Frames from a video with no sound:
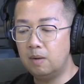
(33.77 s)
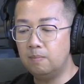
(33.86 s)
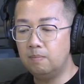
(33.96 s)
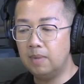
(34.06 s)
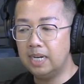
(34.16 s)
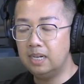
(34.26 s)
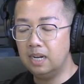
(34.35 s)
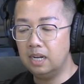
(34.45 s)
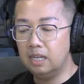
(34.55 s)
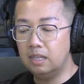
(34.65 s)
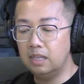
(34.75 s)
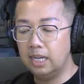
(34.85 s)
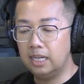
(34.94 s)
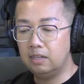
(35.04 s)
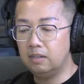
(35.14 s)
I'd
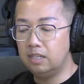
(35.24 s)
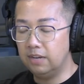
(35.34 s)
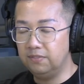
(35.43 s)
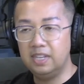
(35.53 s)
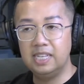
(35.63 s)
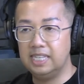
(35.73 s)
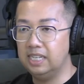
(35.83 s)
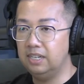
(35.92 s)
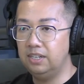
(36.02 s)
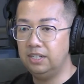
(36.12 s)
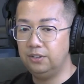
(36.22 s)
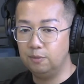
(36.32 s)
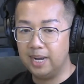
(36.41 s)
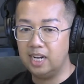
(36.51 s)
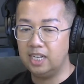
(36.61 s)
like definitely listen
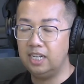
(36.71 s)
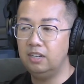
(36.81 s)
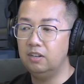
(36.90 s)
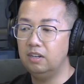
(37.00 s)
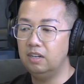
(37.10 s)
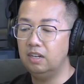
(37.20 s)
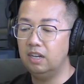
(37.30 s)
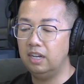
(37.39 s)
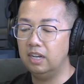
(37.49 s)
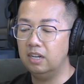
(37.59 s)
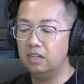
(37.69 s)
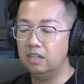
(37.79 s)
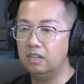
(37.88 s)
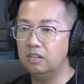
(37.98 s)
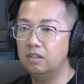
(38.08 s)
to your body
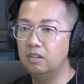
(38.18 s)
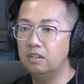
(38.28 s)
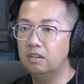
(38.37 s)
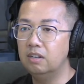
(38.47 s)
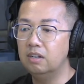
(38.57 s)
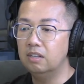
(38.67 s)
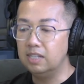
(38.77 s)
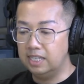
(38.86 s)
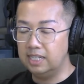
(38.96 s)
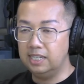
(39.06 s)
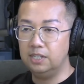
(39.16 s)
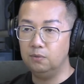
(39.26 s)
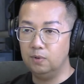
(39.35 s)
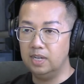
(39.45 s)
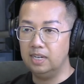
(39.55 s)
and
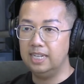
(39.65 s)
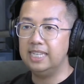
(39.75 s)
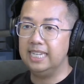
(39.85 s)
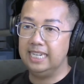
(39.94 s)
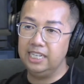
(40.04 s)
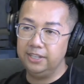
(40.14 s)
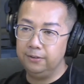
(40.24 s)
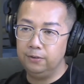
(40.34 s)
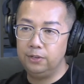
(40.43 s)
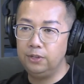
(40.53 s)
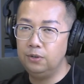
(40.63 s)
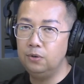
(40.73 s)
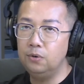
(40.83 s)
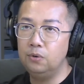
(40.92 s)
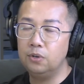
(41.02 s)
listen to what is saying to
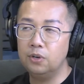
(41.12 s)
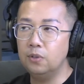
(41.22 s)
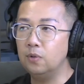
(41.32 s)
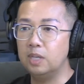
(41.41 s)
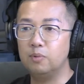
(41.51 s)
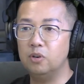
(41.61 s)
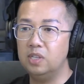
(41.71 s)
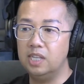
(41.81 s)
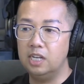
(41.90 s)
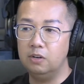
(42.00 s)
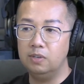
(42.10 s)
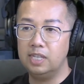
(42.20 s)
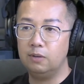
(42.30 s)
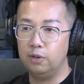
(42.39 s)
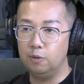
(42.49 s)
you. You're the only person that
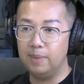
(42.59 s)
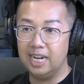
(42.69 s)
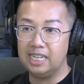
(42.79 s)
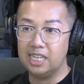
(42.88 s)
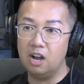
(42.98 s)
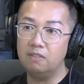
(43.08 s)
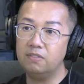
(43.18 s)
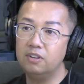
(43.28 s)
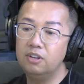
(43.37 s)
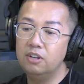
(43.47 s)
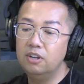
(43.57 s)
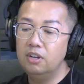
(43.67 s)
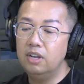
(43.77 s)
knows like when your body's off.